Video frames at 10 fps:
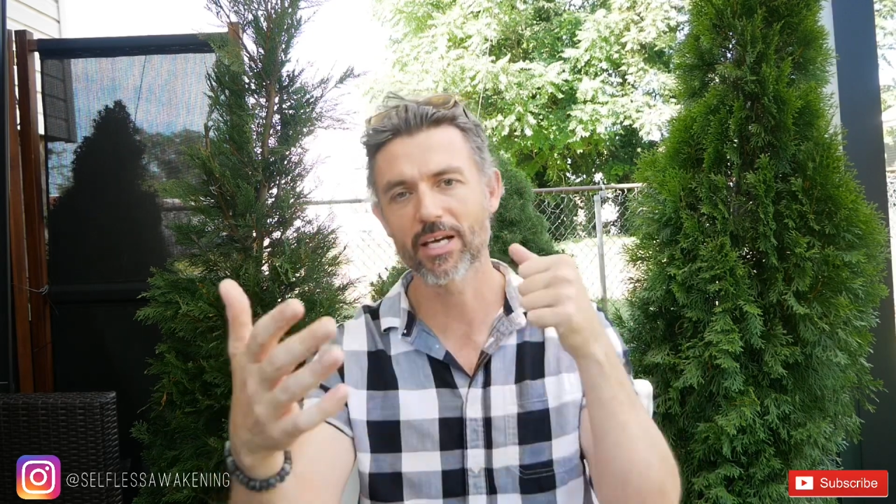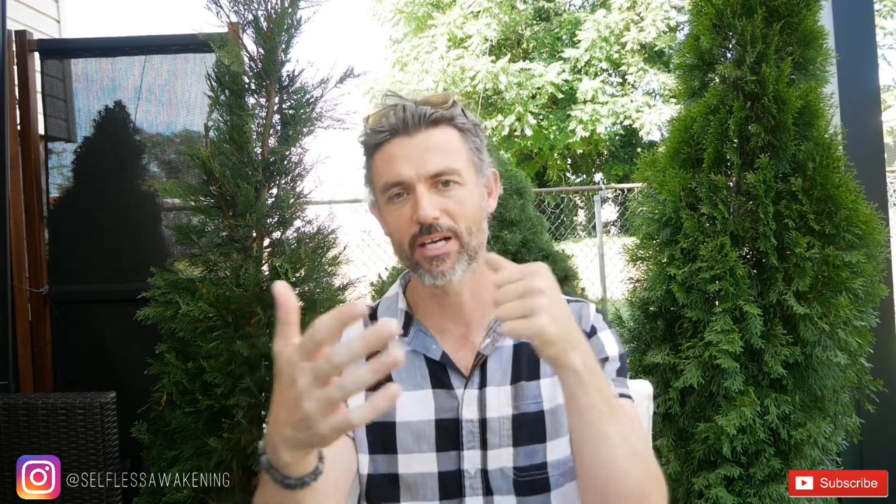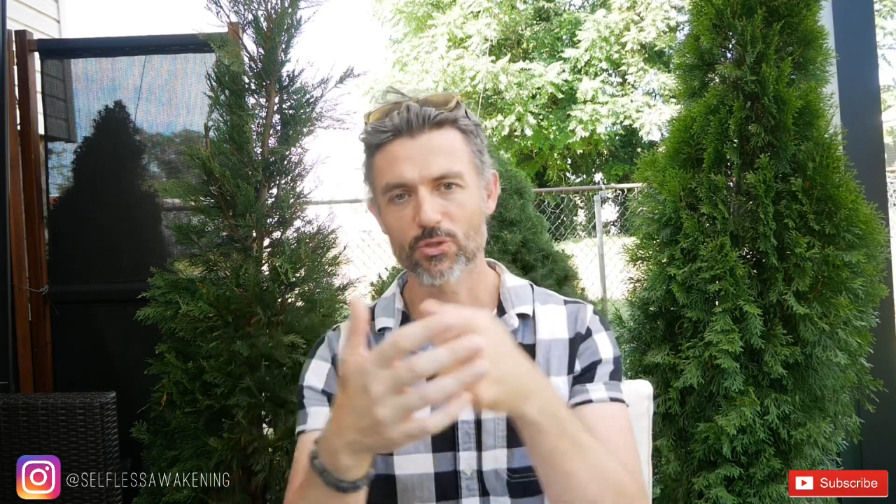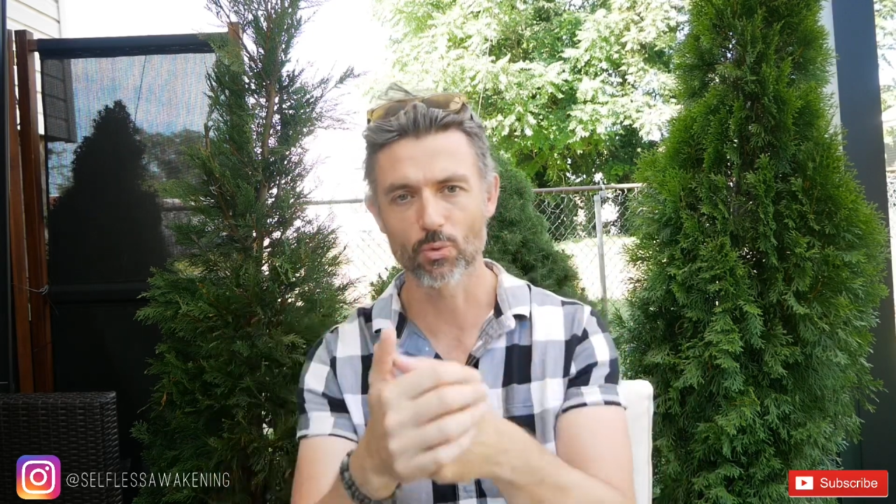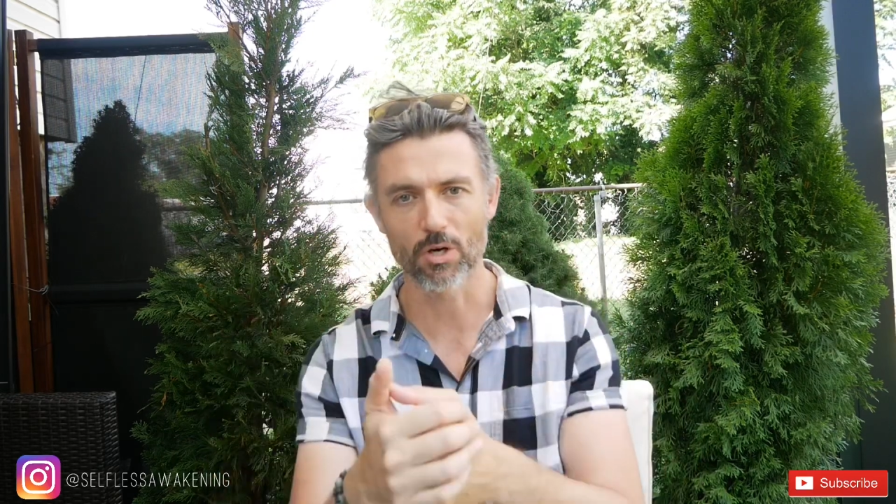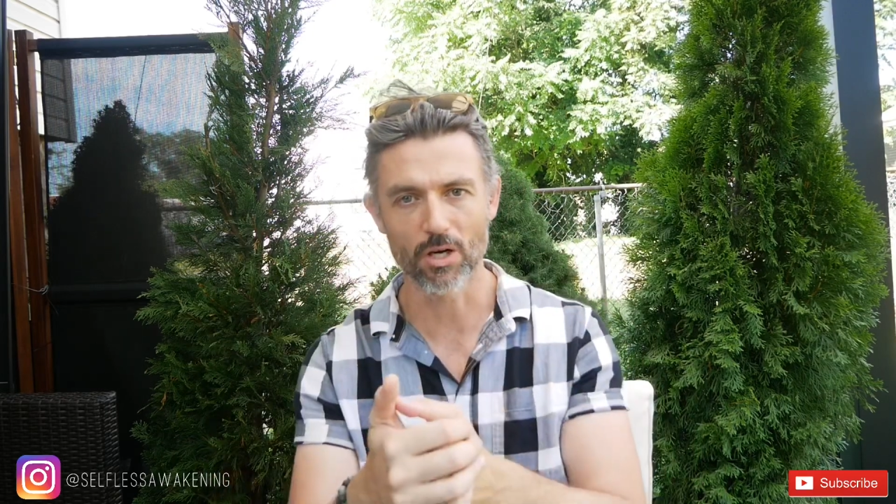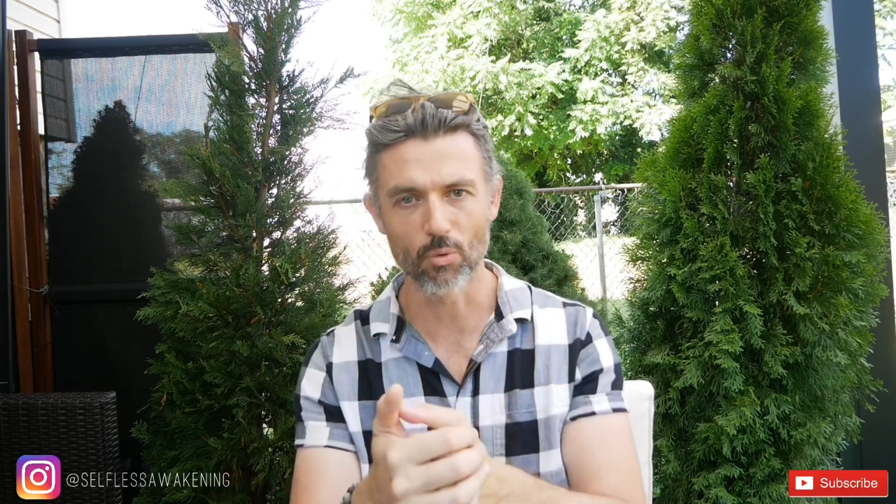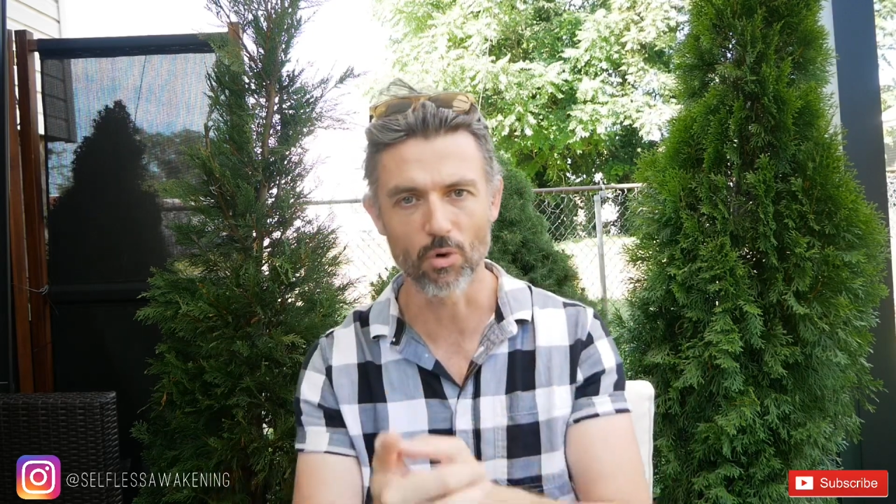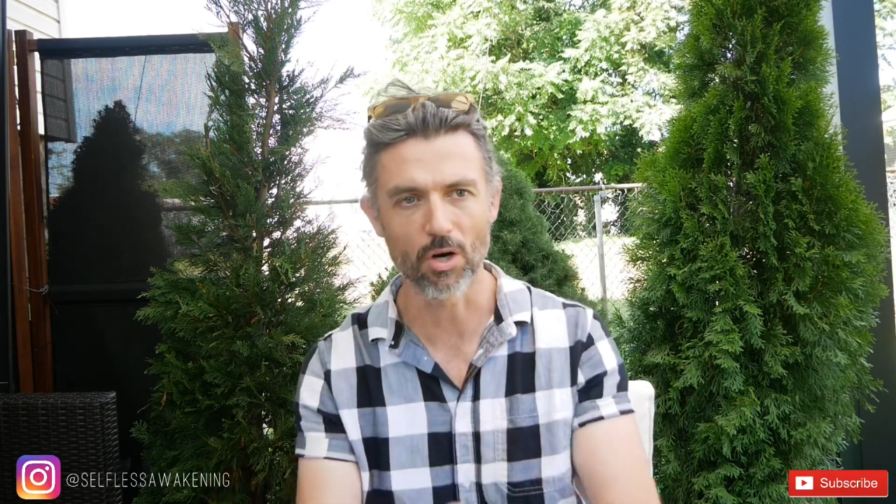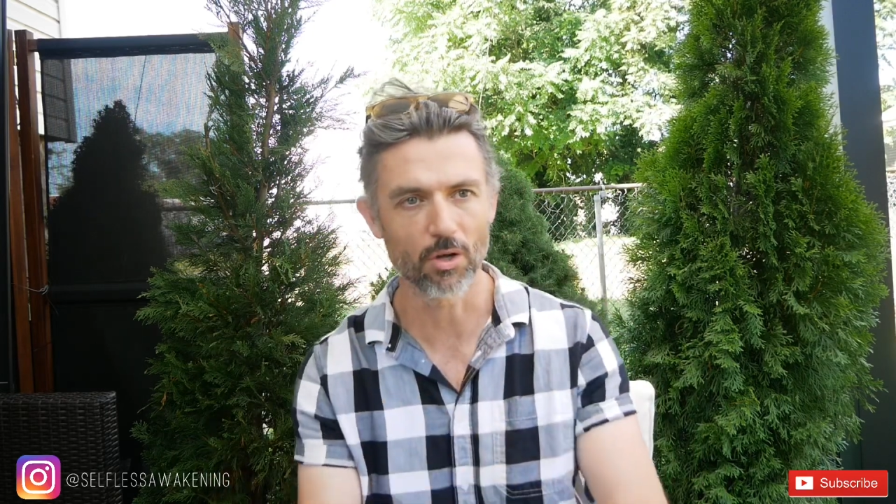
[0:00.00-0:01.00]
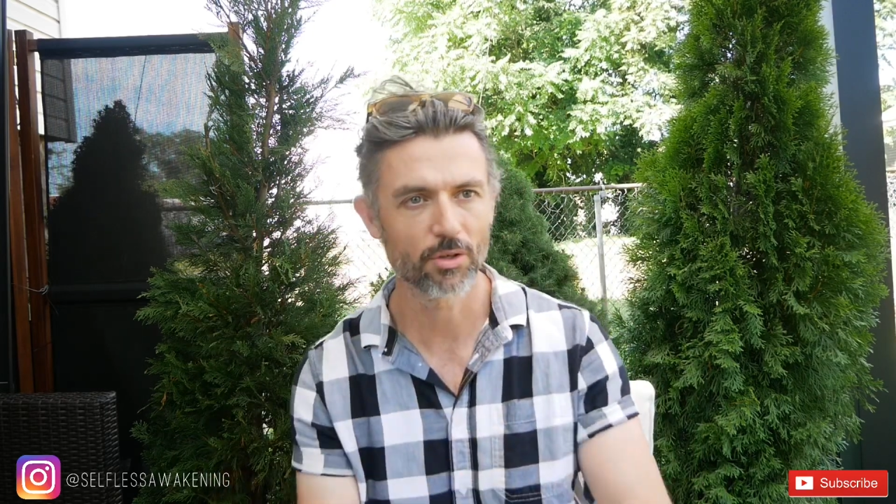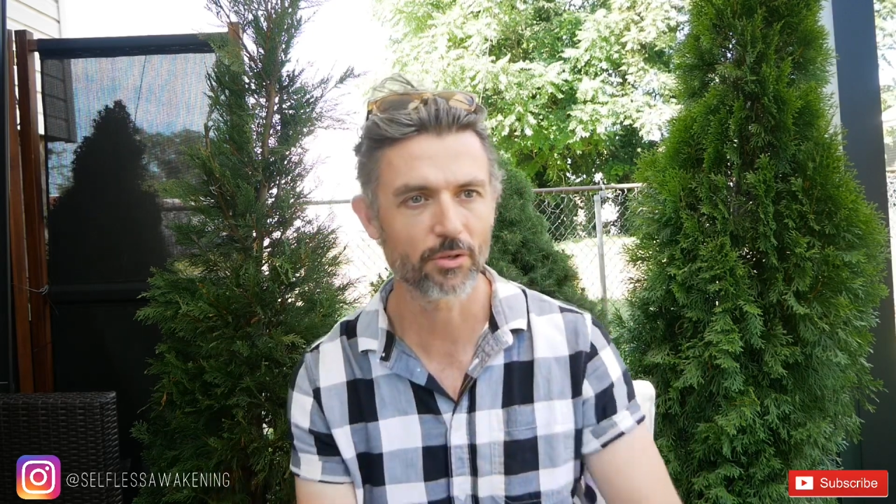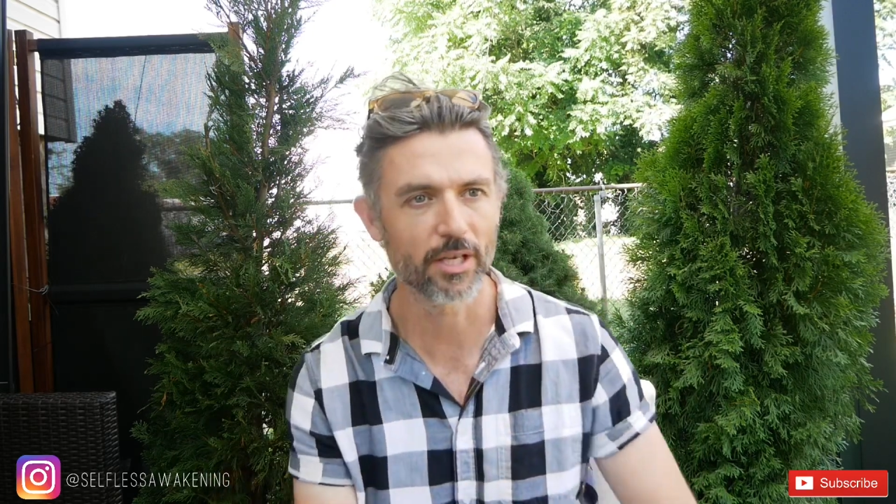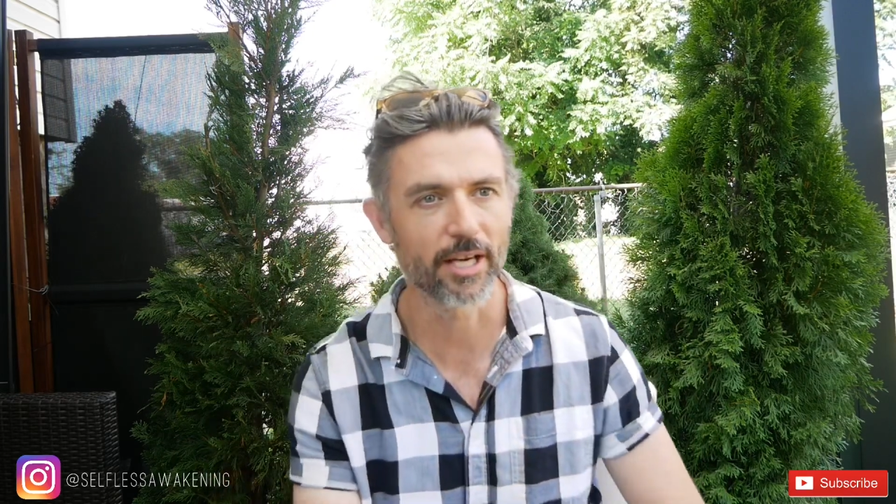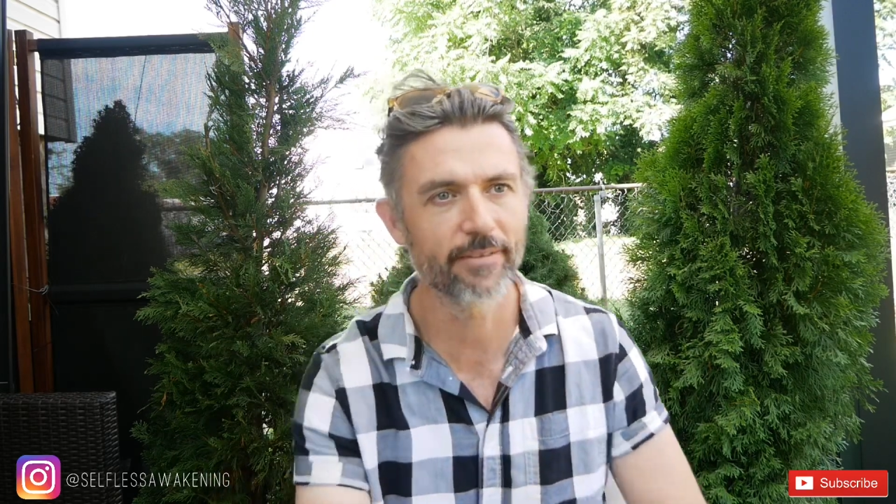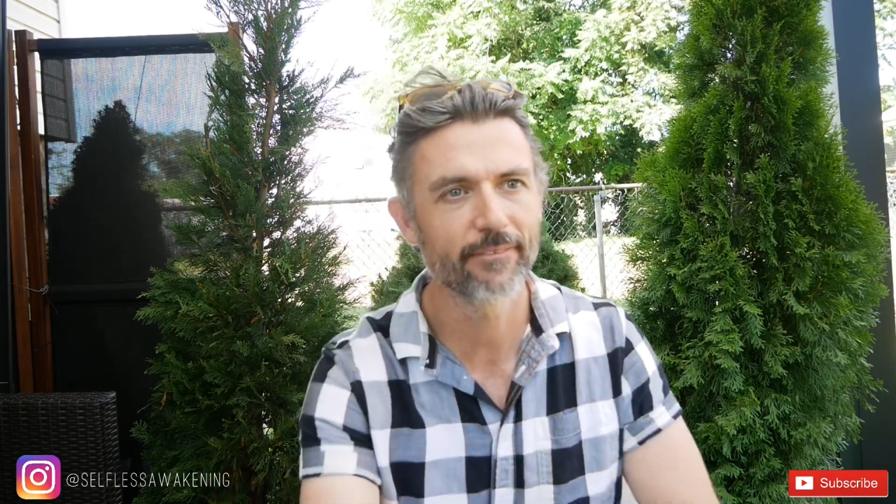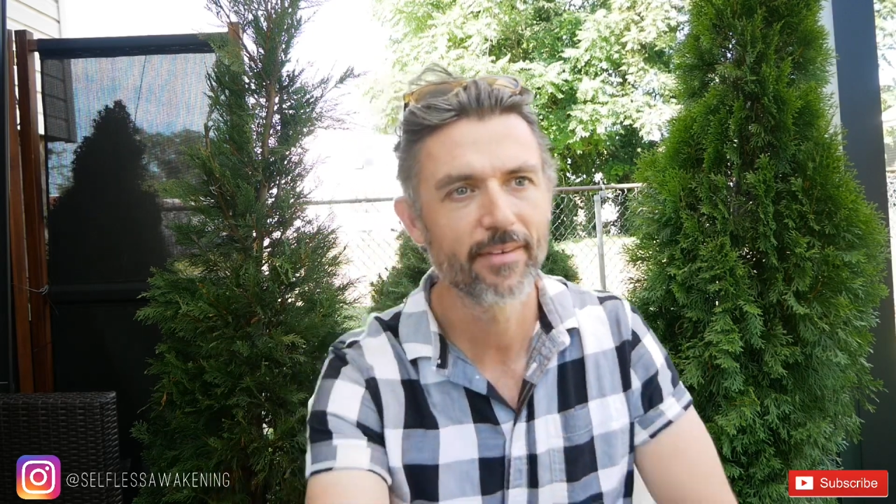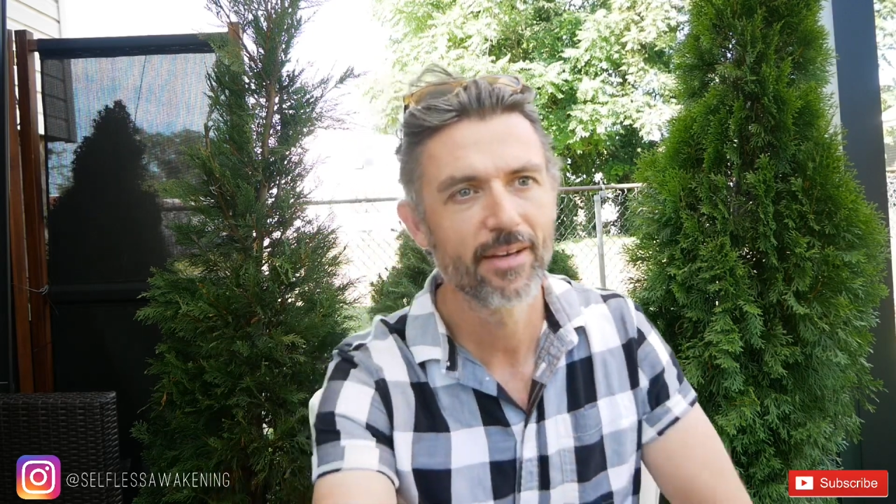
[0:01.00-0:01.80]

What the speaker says: against a wall, okay?